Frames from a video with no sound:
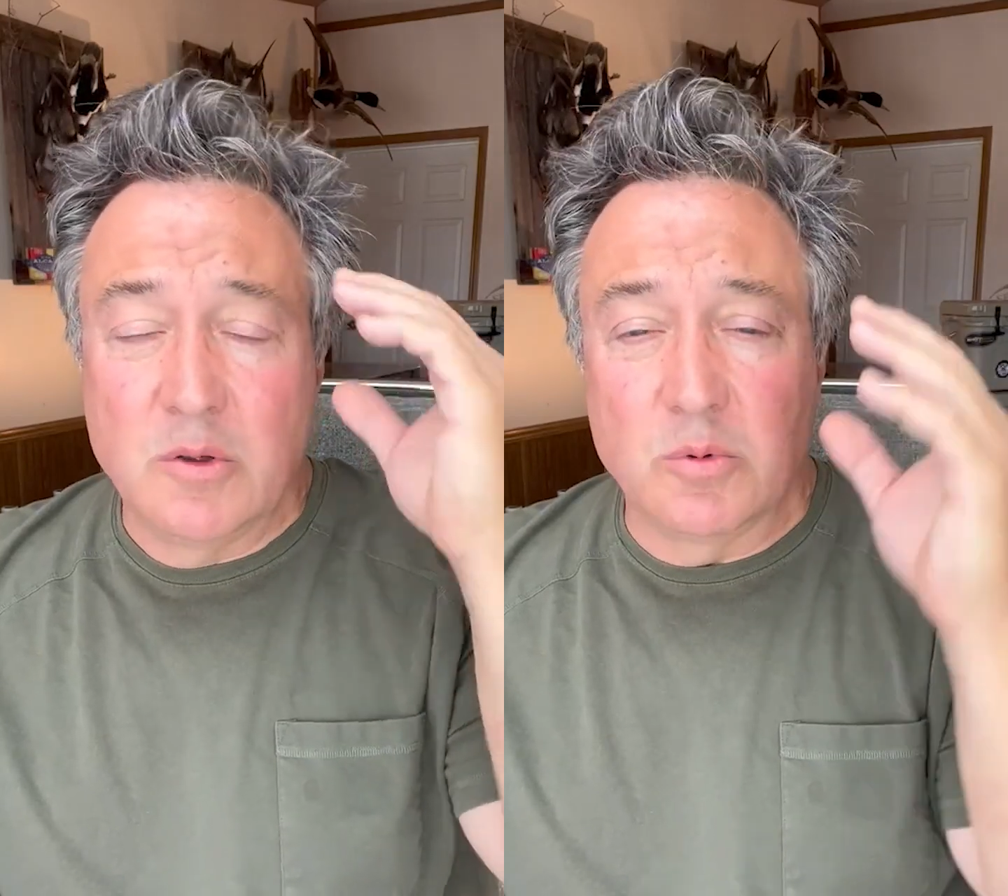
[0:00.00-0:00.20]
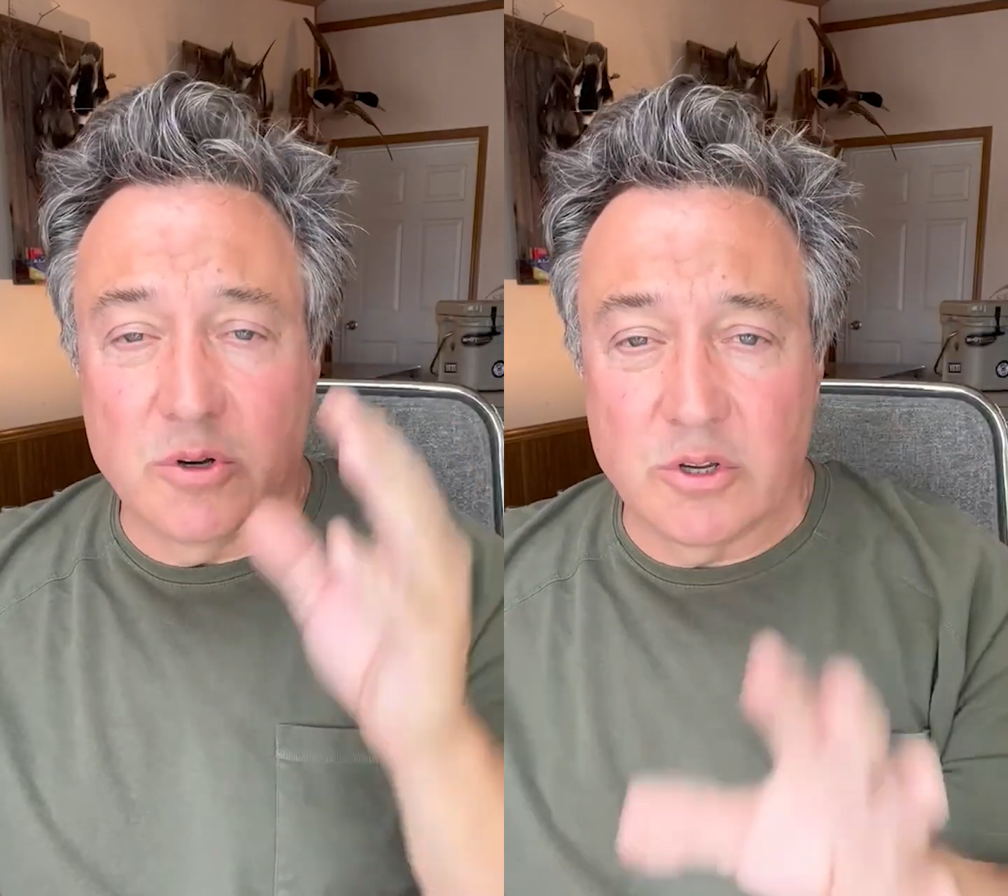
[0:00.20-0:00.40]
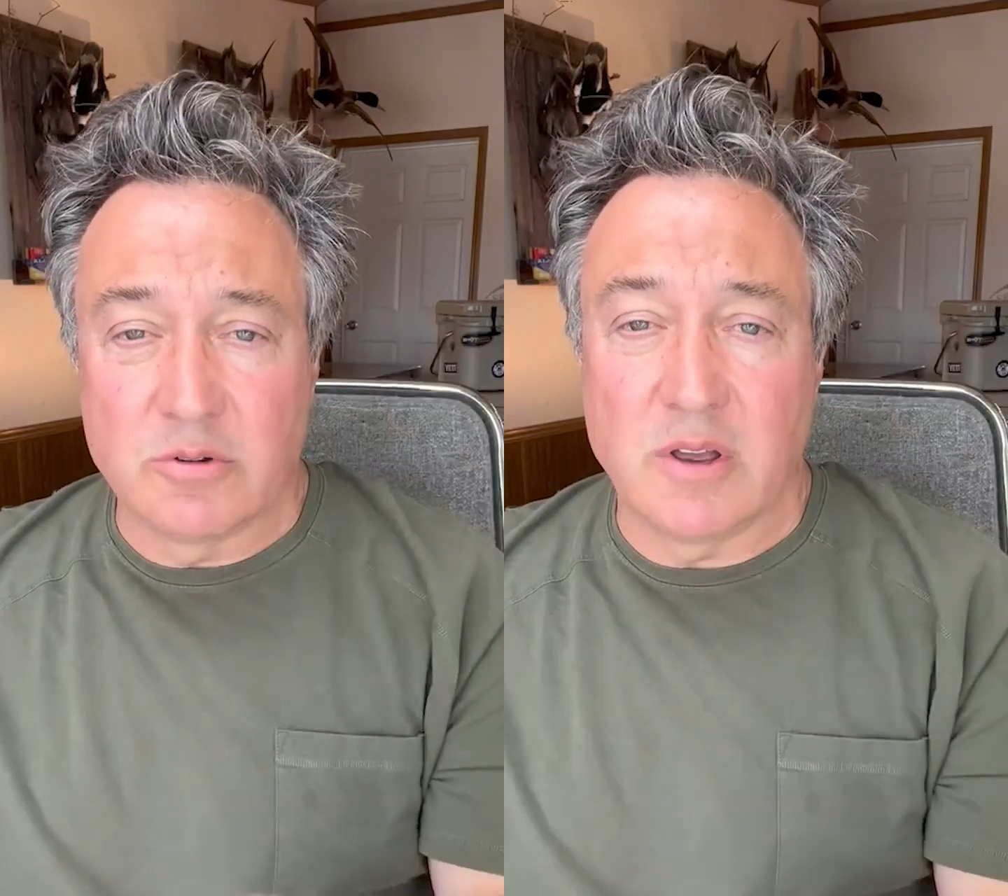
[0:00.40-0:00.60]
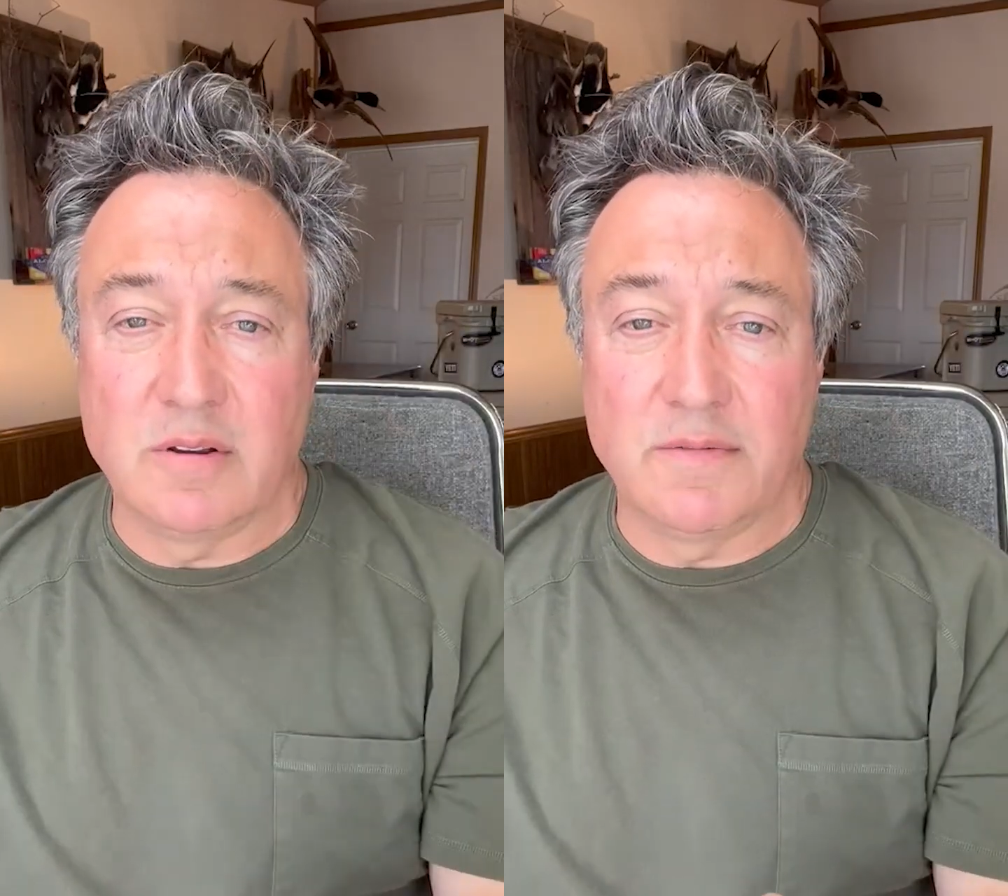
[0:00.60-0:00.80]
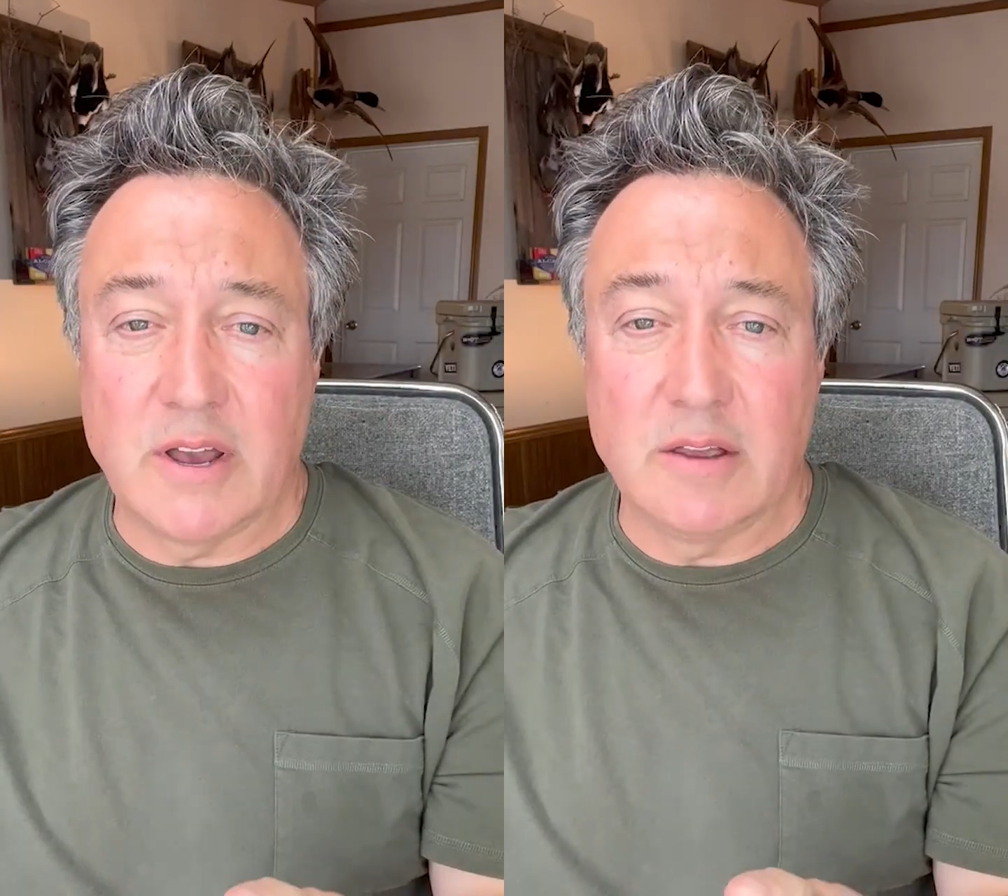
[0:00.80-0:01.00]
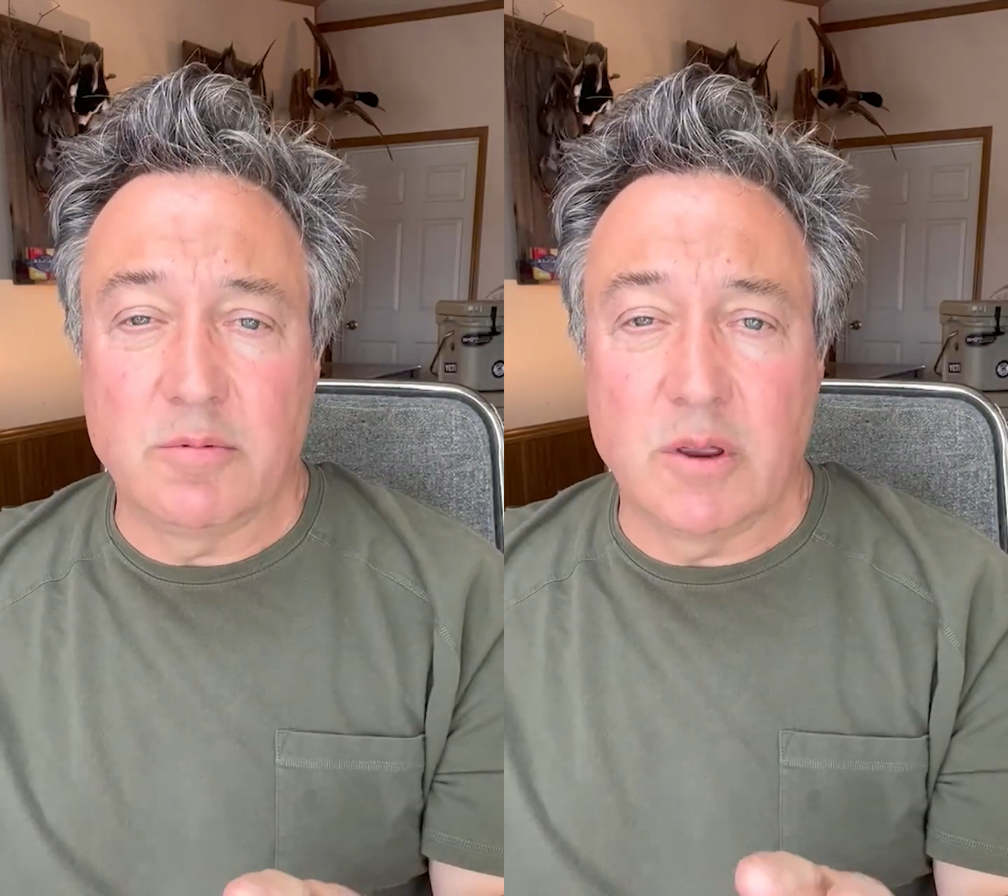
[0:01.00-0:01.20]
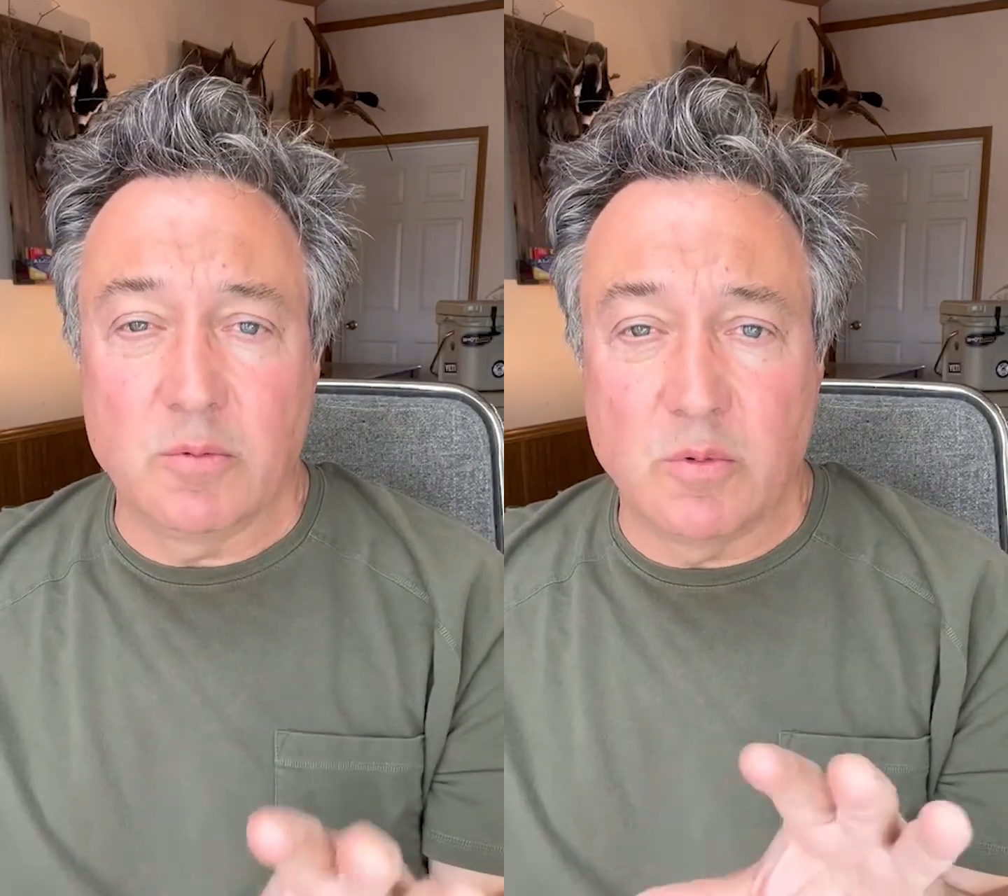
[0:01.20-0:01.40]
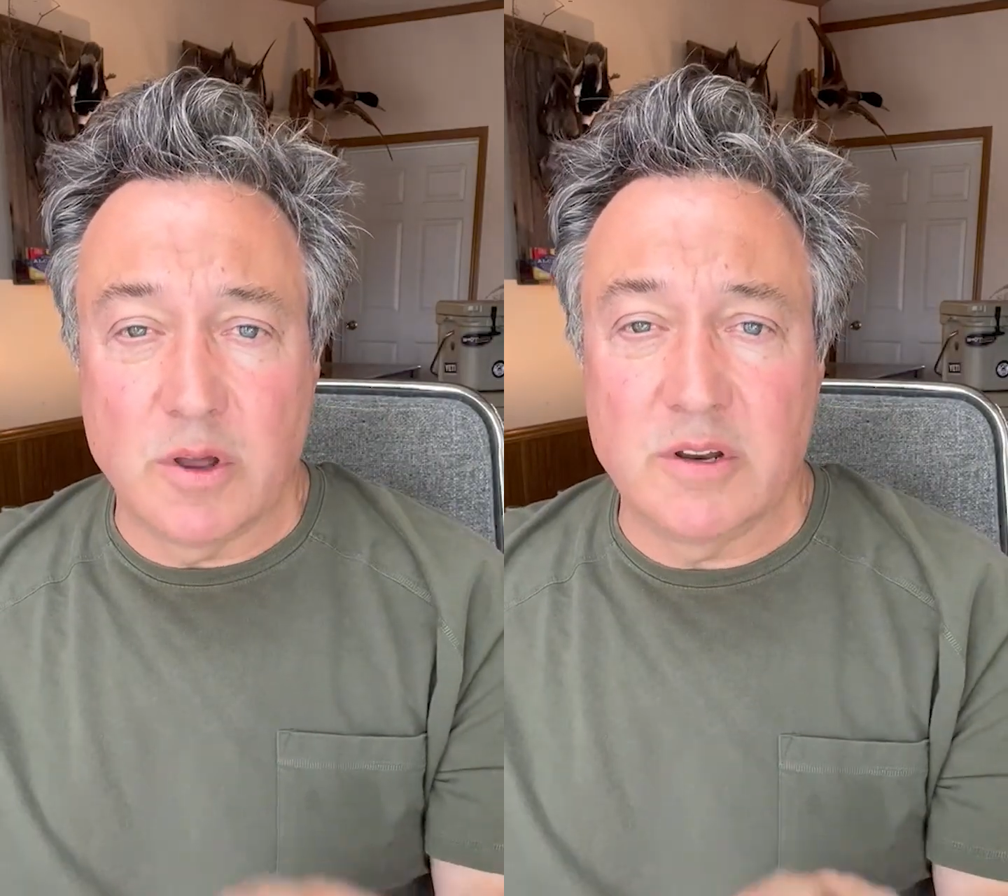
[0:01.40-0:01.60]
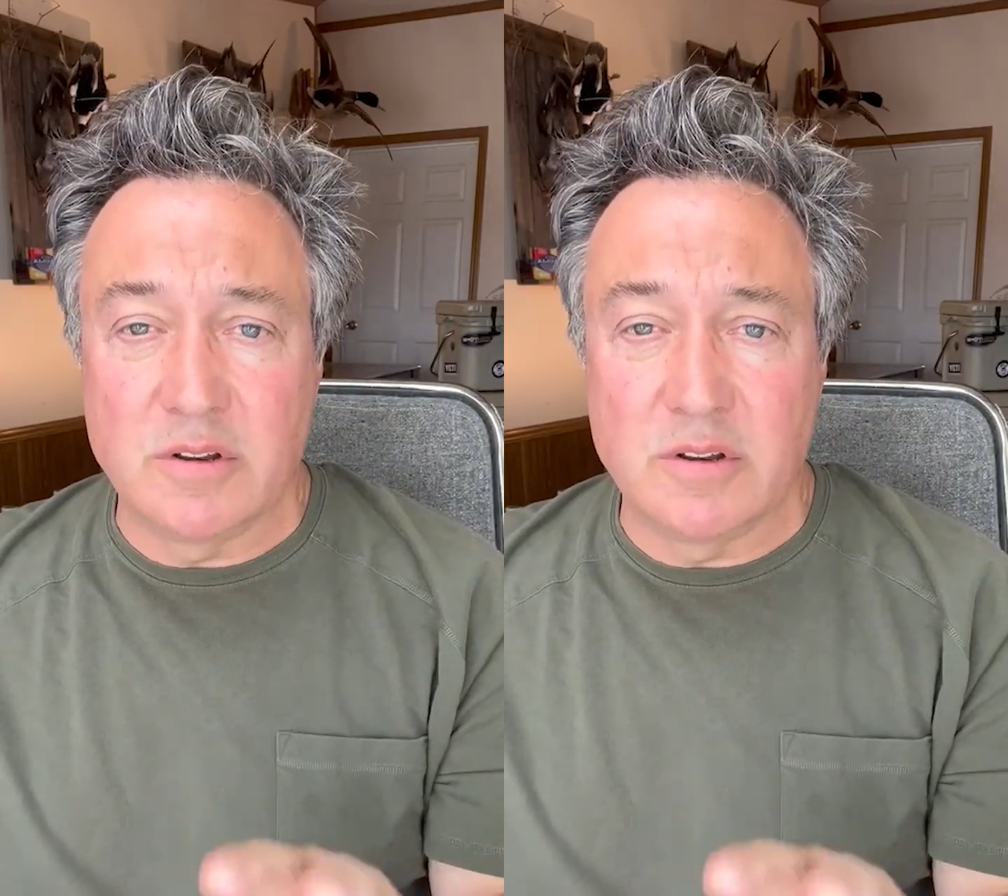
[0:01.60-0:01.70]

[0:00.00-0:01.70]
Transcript: We're just trying to evaluate what